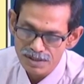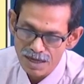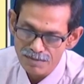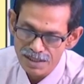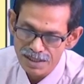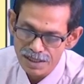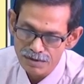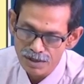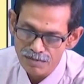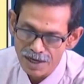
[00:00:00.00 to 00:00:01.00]
some
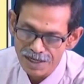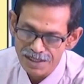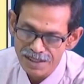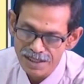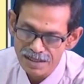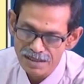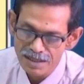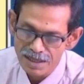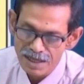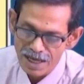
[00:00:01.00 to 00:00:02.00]
ligand will bind here
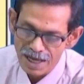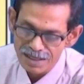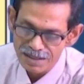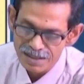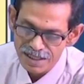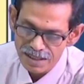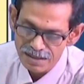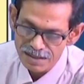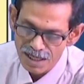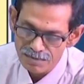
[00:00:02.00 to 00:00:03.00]
and
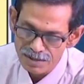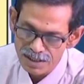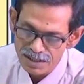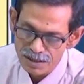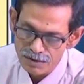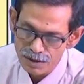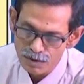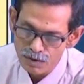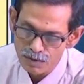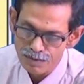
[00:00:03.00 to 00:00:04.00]
then some signal will
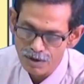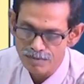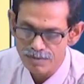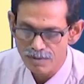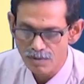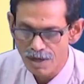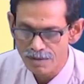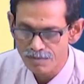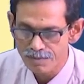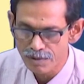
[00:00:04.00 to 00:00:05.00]
go from
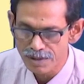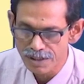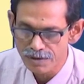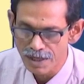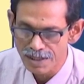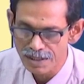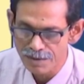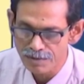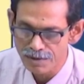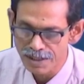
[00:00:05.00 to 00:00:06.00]
one protein to
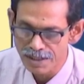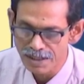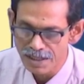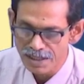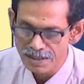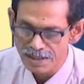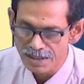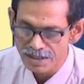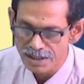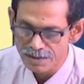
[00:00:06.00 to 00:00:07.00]
another protein,
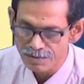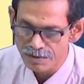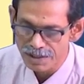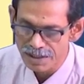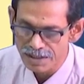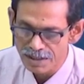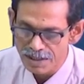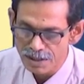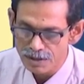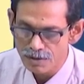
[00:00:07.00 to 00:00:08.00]
then this protein.
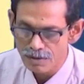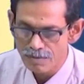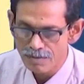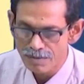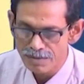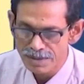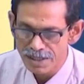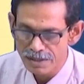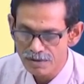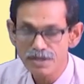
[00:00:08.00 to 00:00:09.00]
So,
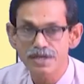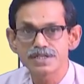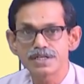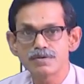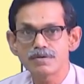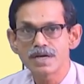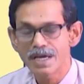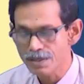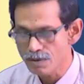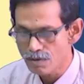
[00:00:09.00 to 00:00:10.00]
that will continue
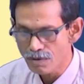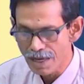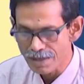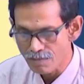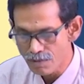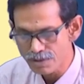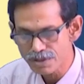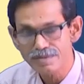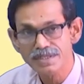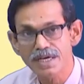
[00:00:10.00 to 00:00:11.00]
and go, and
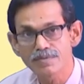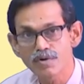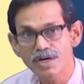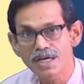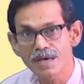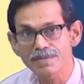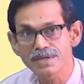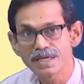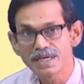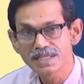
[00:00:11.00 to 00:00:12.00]
most of the time what
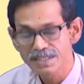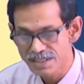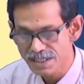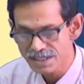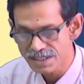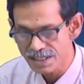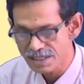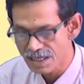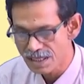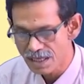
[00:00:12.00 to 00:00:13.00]
happens, this
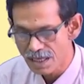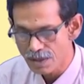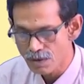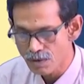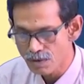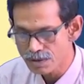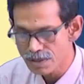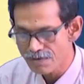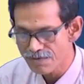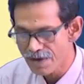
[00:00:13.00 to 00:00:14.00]
signal
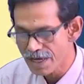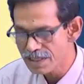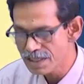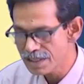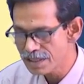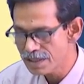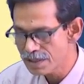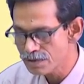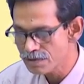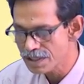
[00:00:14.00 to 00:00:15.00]
goes finally
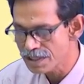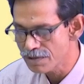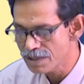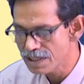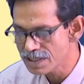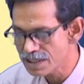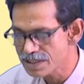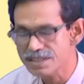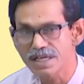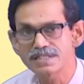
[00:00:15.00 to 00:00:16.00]
to the nucleus
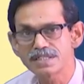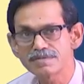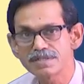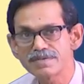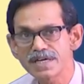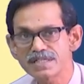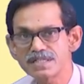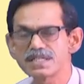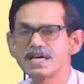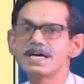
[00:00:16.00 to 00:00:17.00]
as a transcription
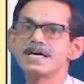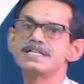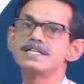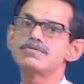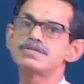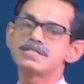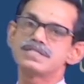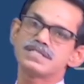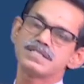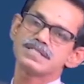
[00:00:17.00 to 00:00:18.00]
factors and new
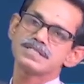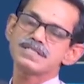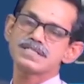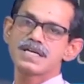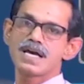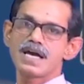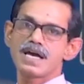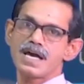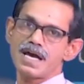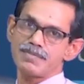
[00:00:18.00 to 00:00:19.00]
gene synthesis
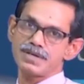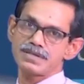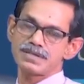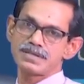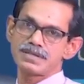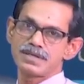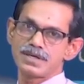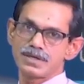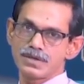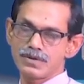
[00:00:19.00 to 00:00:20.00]
happen.
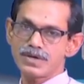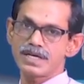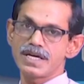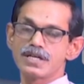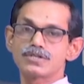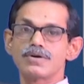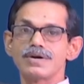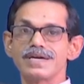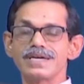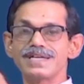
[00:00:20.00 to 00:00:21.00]
Okay.
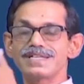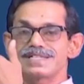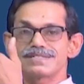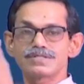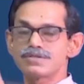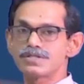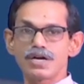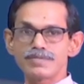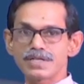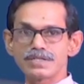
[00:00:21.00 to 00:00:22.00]
So, it should
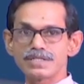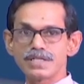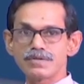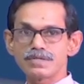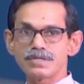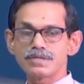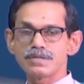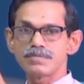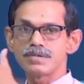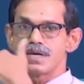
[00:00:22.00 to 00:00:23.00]
not be continued.
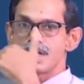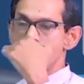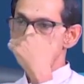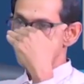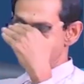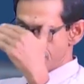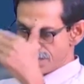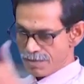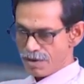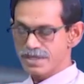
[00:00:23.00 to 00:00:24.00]

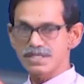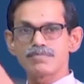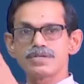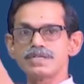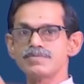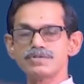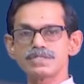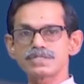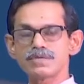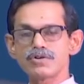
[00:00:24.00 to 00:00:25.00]
Say for example, in immune
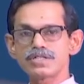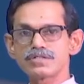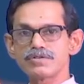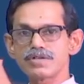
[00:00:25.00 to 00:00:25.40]
system what is